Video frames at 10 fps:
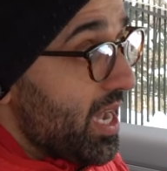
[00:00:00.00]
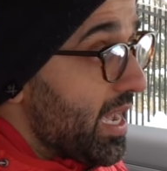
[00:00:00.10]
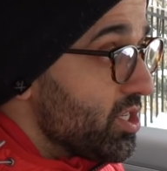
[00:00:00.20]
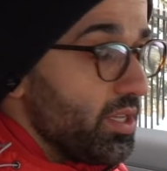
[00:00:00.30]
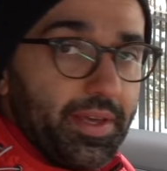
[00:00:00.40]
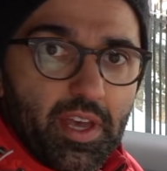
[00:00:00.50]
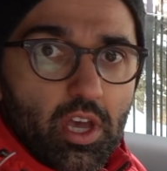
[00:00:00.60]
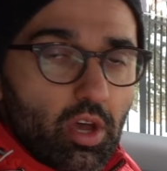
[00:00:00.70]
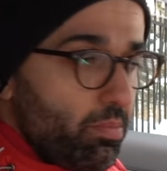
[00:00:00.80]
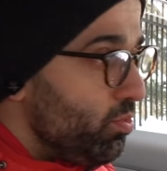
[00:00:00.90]
I actually
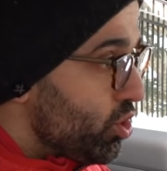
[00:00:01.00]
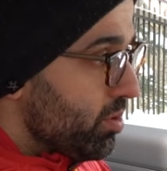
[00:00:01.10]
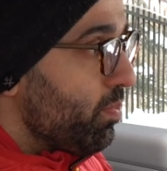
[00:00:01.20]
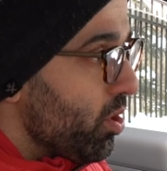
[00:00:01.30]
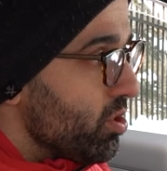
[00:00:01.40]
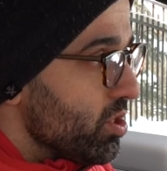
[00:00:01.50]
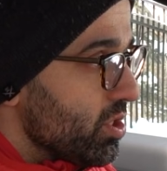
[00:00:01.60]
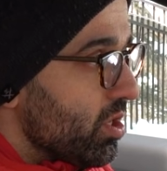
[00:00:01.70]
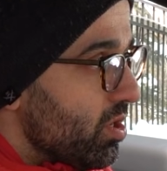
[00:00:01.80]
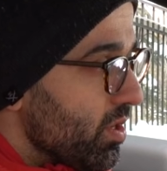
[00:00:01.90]
just
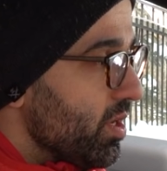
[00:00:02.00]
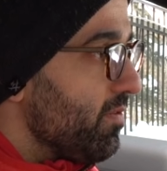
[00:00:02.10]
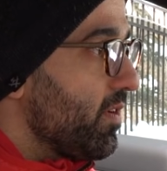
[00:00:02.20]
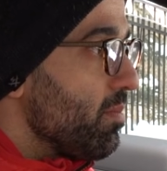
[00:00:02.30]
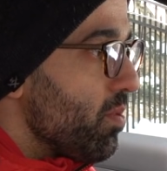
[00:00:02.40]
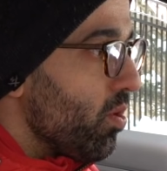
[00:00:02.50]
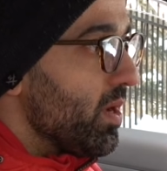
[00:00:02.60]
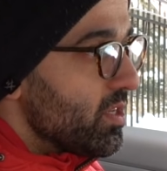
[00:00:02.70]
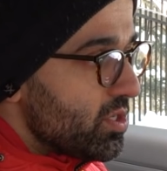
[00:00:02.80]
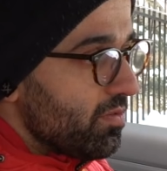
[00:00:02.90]
purchased all the
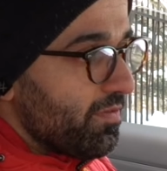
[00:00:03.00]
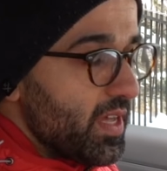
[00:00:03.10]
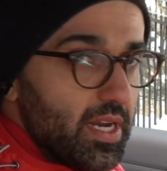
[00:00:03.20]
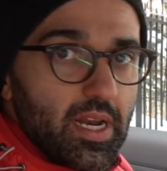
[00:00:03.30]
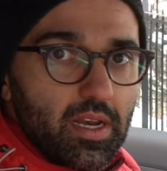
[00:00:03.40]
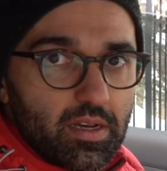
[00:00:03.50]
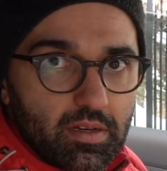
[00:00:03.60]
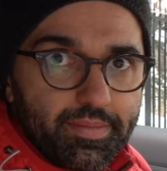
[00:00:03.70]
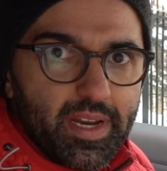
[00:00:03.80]
components to fit it and,